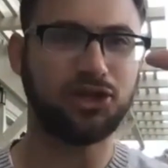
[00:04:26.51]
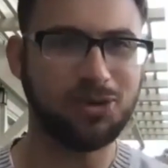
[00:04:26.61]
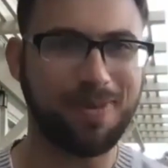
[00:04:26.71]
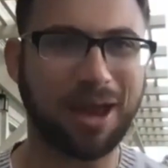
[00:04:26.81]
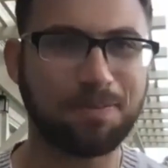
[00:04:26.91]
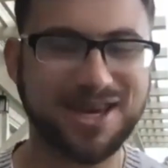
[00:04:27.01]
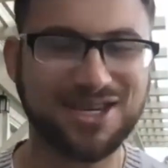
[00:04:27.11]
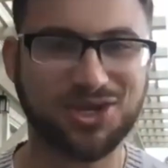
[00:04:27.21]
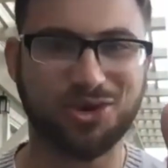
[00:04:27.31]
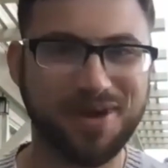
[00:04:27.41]
Do you make
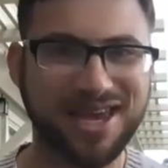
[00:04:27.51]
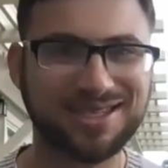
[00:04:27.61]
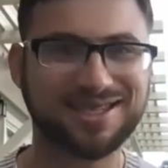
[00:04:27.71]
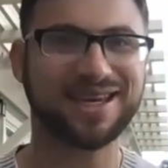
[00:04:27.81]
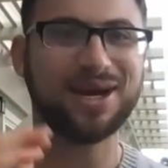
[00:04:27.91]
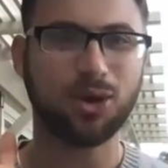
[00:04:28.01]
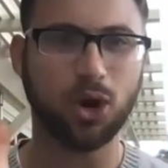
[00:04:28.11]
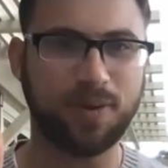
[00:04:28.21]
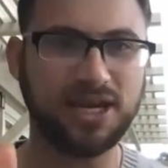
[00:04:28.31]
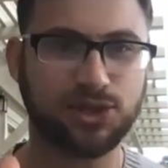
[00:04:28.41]
peace through peace
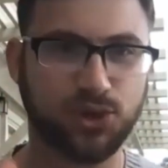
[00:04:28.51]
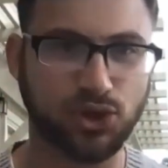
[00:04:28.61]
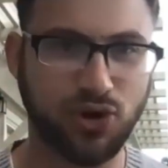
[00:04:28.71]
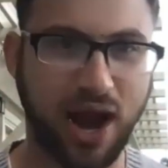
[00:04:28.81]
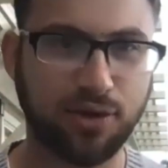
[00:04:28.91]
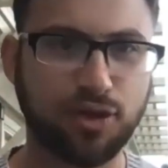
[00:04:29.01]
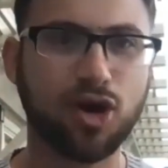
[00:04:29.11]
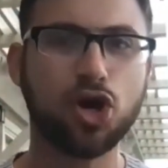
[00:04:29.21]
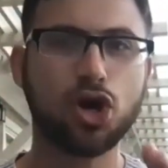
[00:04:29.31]
or peace through strength?